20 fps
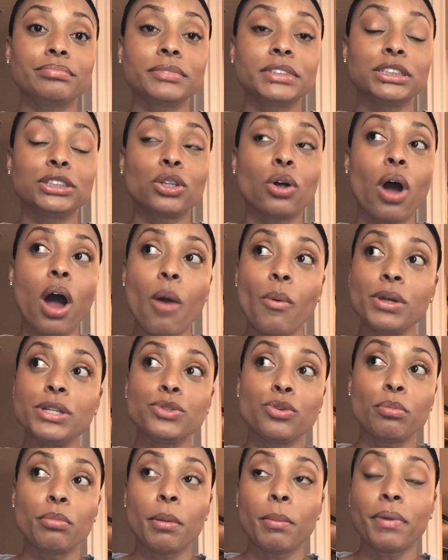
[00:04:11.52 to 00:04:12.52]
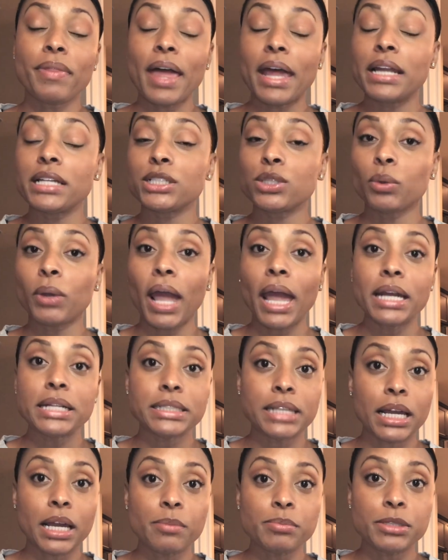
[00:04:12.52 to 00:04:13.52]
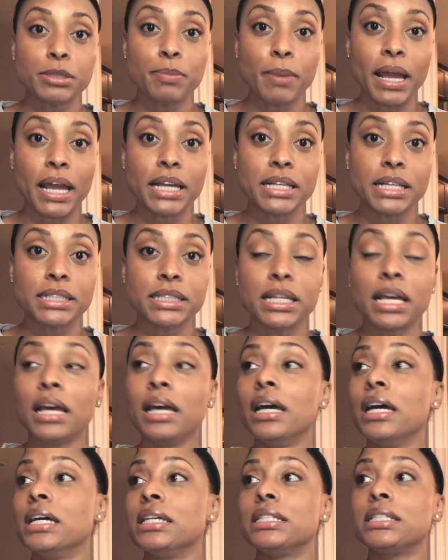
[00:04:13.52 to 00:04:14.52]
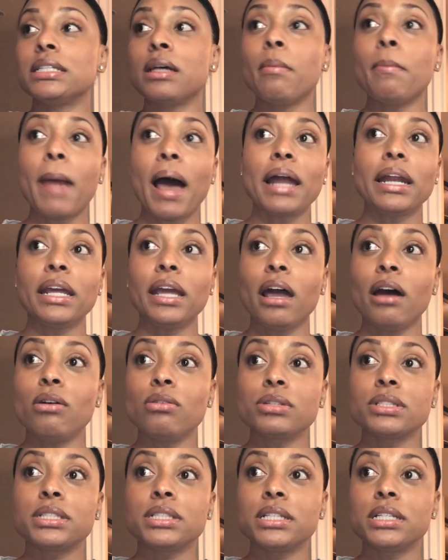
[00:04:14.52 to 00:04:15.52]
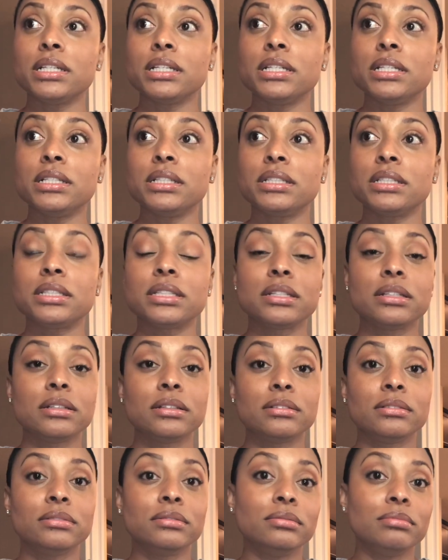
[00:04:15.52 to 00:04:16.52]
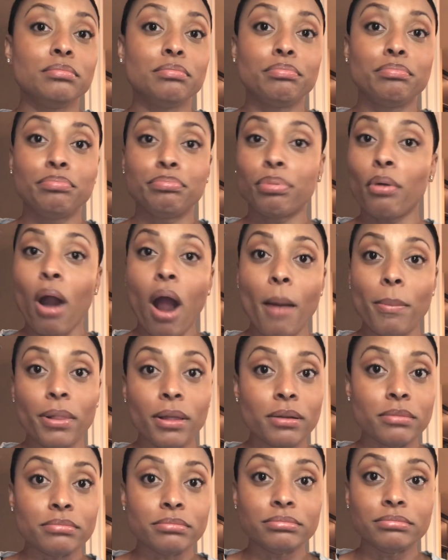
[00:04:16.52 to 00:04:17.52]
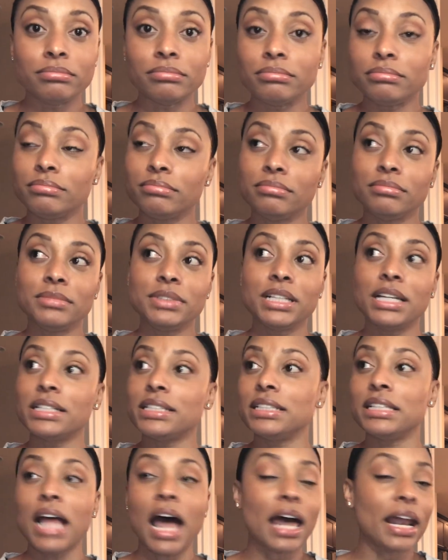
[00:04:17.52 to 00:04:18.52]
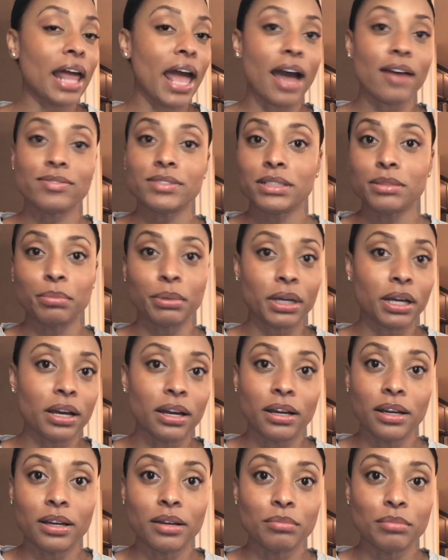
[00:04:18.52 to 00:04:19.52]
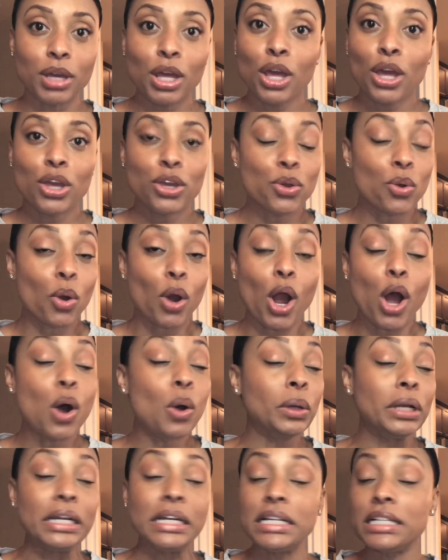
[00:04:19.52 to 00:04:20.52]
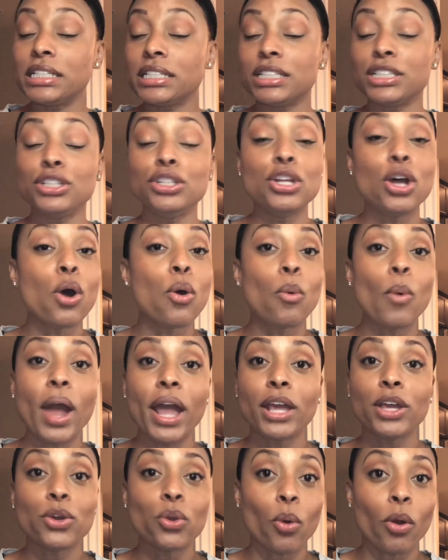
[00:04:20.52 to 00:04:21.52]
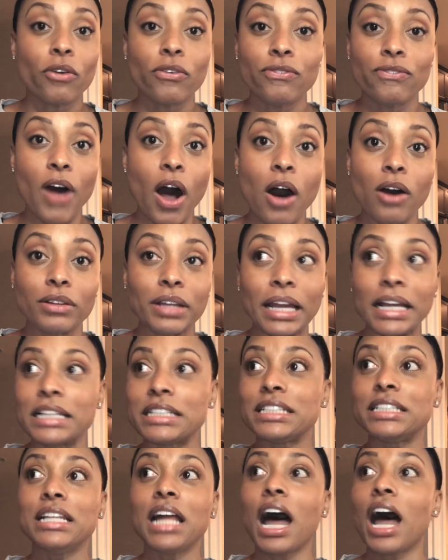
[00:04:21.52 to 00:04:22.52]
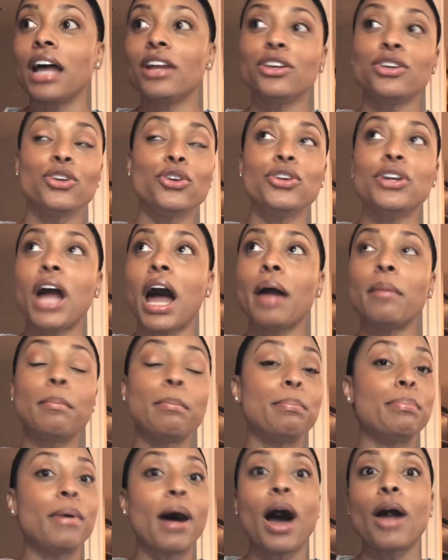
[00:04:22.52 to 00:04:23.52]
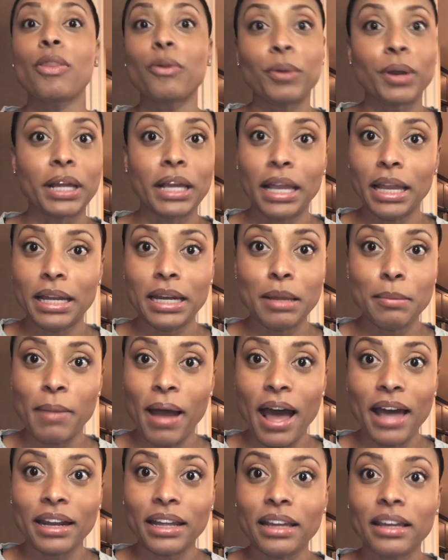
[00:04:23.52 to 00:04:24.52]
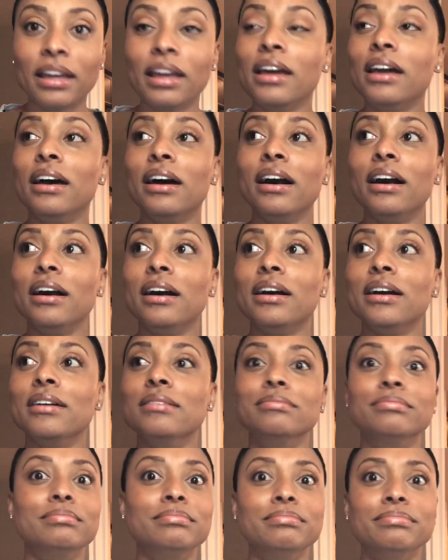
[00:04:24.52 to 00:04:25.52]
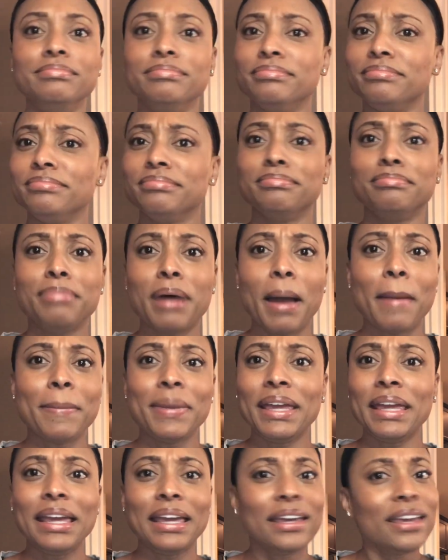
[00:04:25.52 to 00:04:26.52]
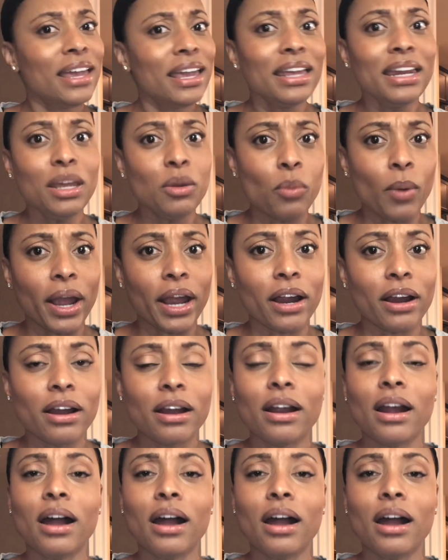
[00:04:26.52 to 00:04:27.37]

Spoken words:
So always remember that it's okay to take up space. Somebody else's problem does not have to become your own, and is no way your fault. Like, you're not bothering anybody by being anywhere.